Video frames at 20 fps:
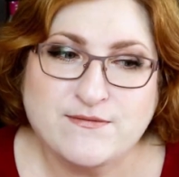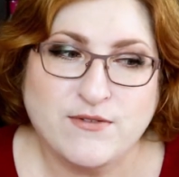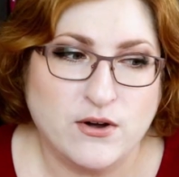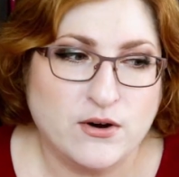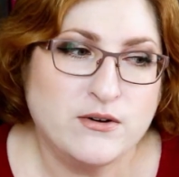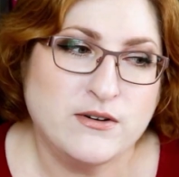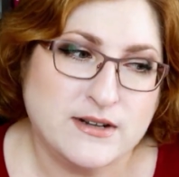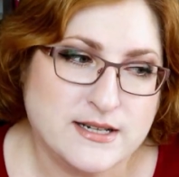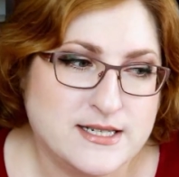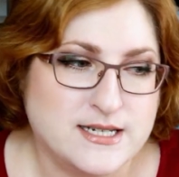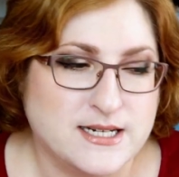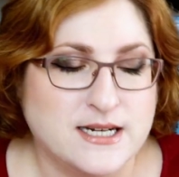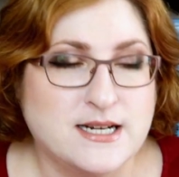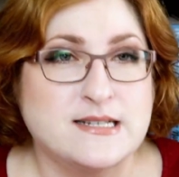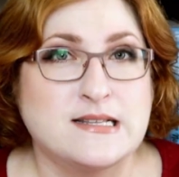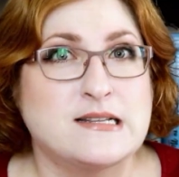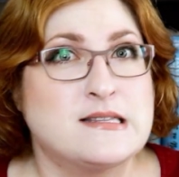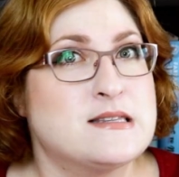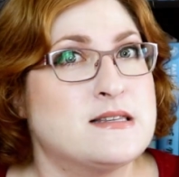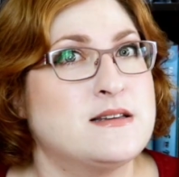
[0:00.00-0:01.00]
Photorealistic
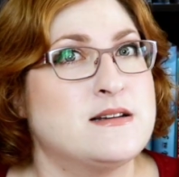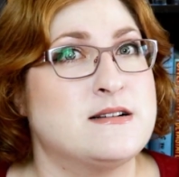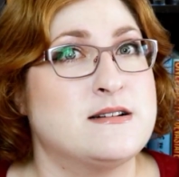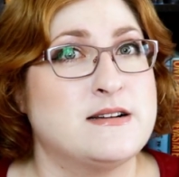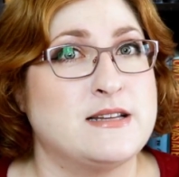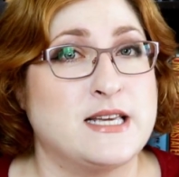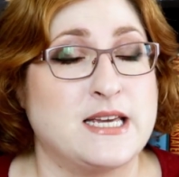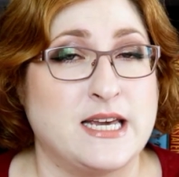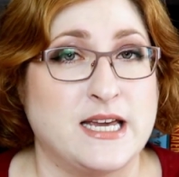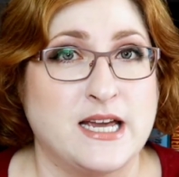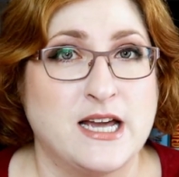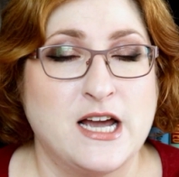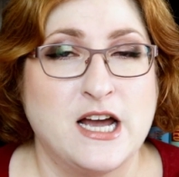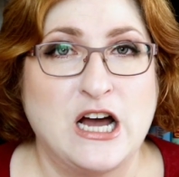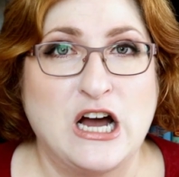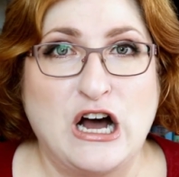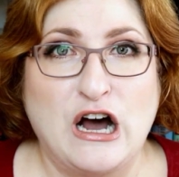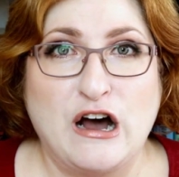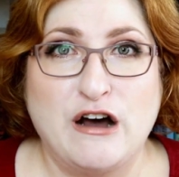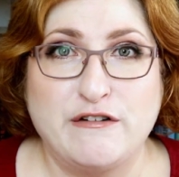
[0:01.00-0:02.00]
because it's literally
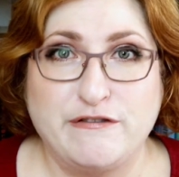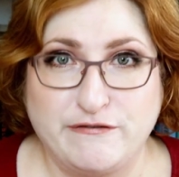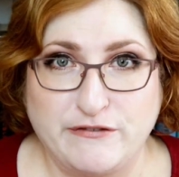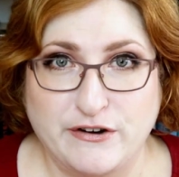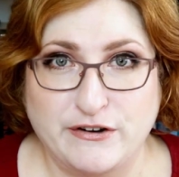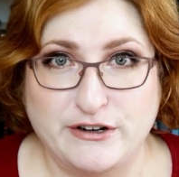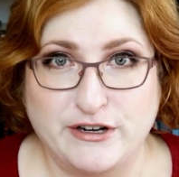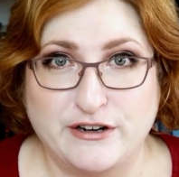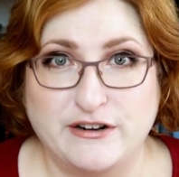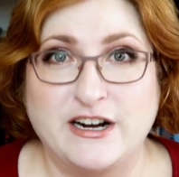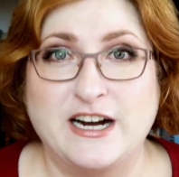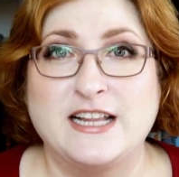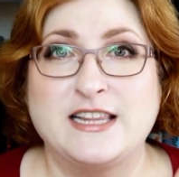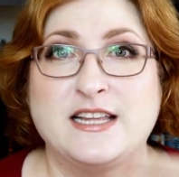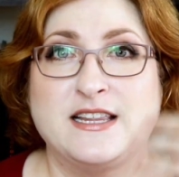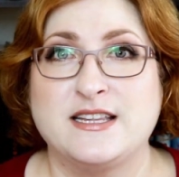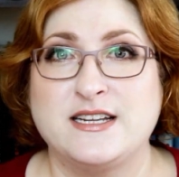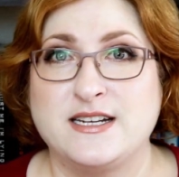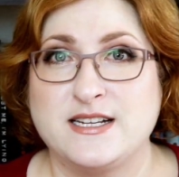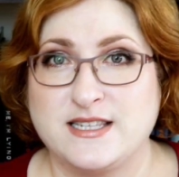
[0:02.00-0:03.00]
a photo and
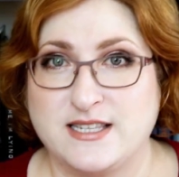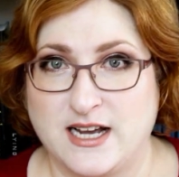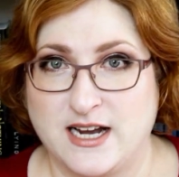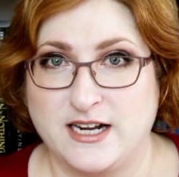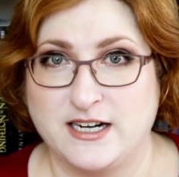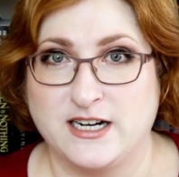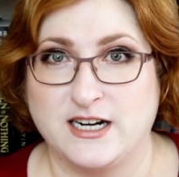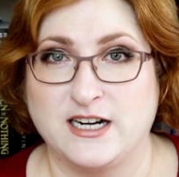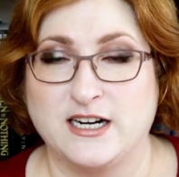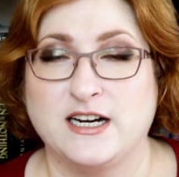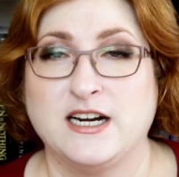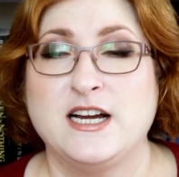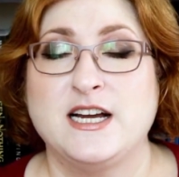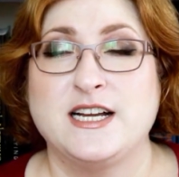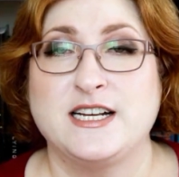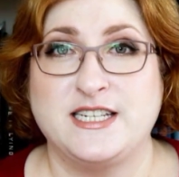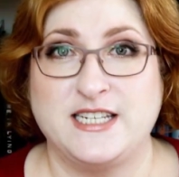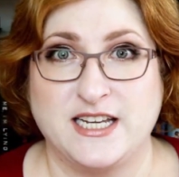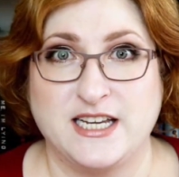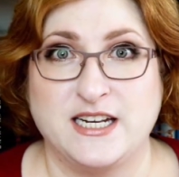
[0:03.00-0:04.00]
then the designer
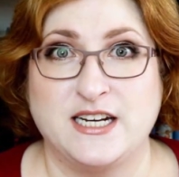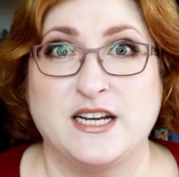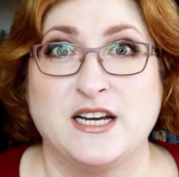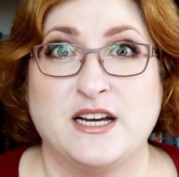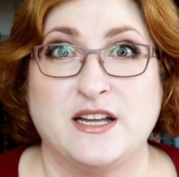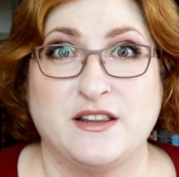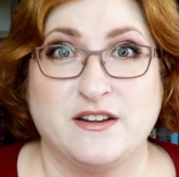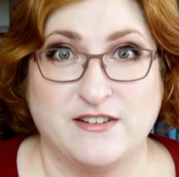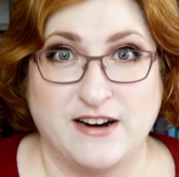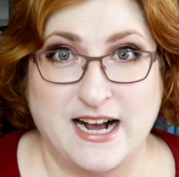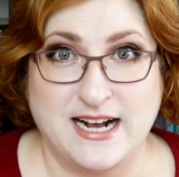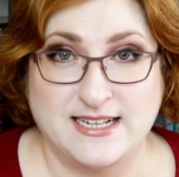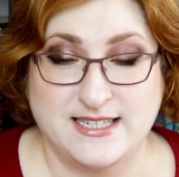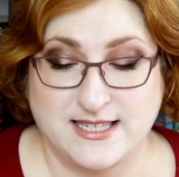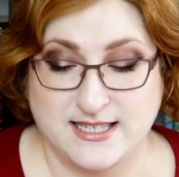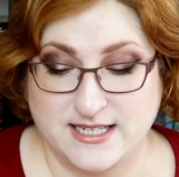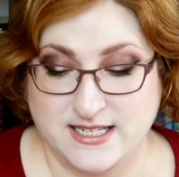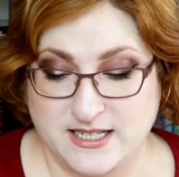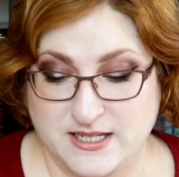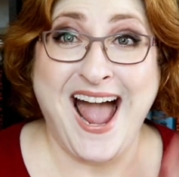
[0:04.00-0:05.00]
did the
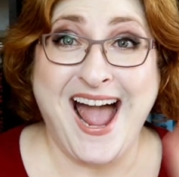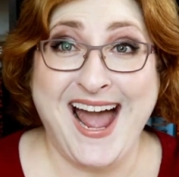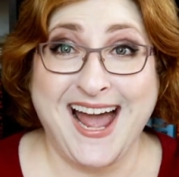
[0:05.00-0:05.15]
rest.